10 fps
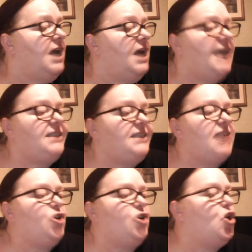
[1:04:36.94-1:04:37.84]
It
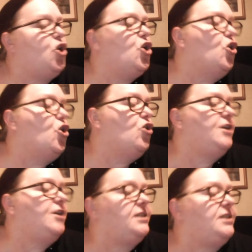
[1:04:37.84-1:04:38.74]
says or
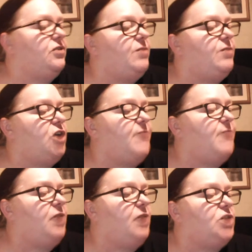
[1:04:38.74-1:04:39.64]
until the
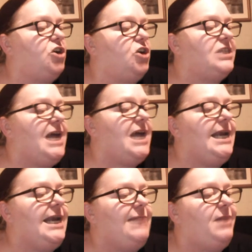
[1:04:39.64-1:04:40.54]
marshmallows are
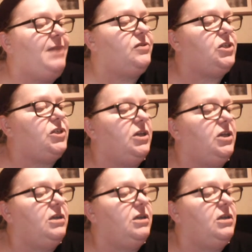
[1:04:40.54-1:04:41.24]
slightly melted.